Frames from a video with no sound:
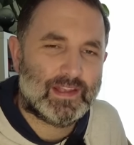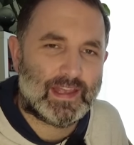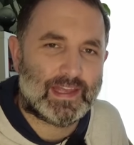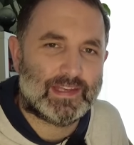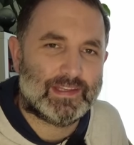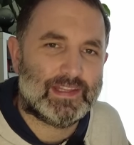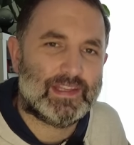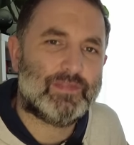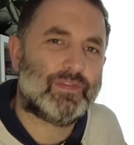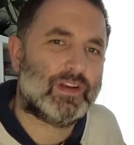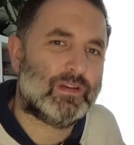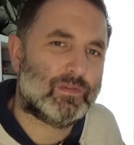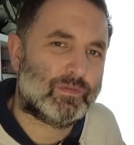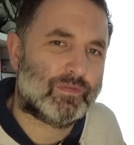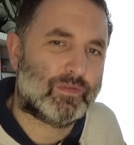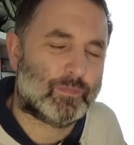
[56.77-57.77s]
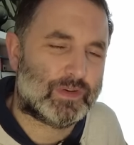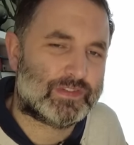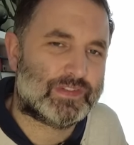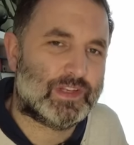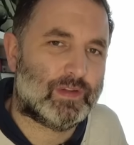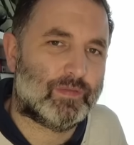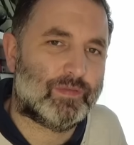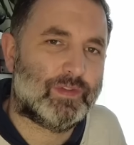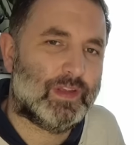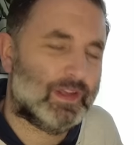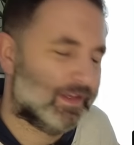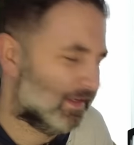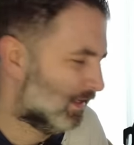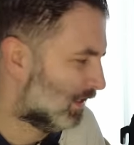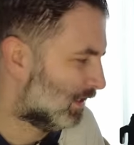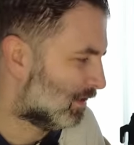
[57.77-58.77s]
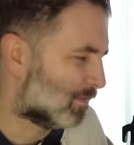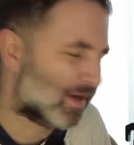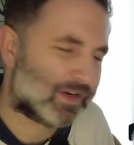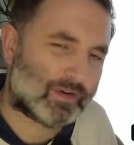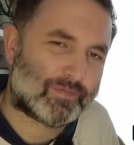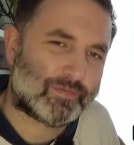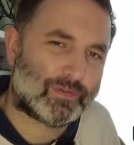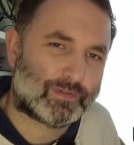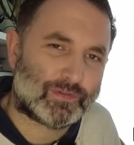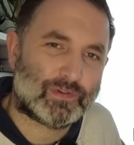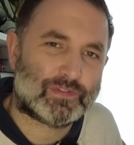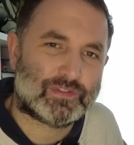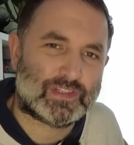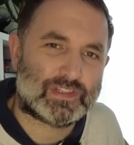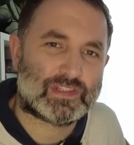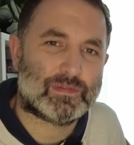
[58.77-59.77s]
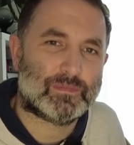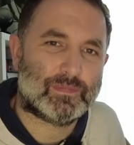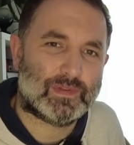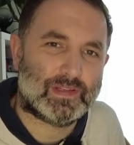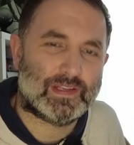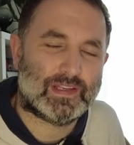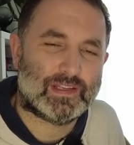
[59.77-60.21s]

And if I look for myself, the Micro Four Thirds system